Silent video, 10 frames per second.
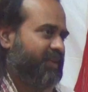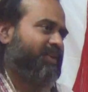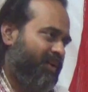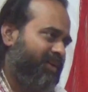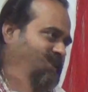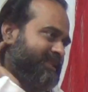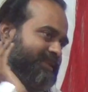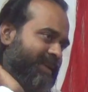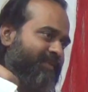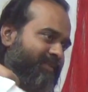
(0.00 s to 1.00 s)
God
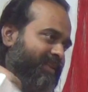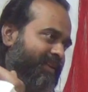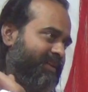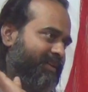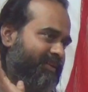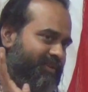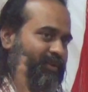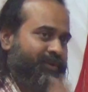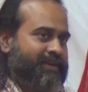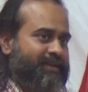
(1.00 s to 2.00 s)
is anyway there.
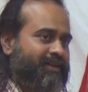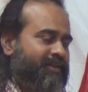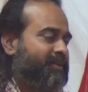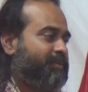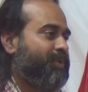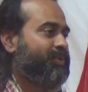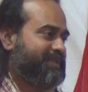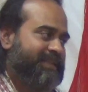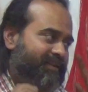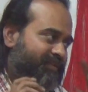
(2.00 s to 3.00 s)
Your pure
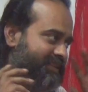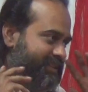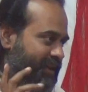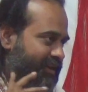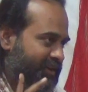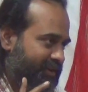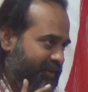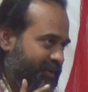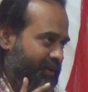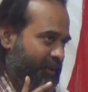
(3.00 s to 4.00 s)
self is there.
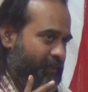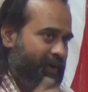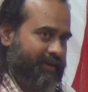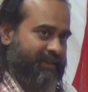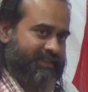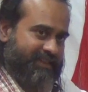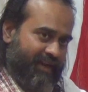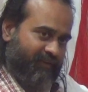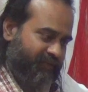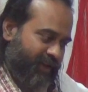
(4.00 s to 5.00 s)
But the
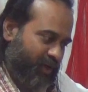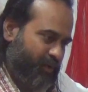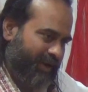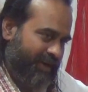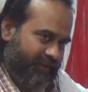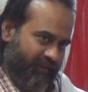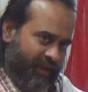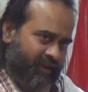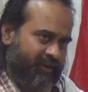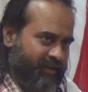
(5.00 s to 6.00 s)
self that you are
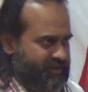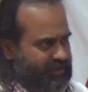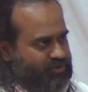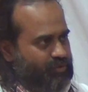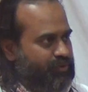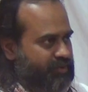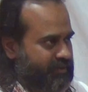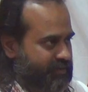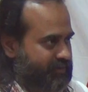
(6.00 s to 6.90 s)
living is a joke.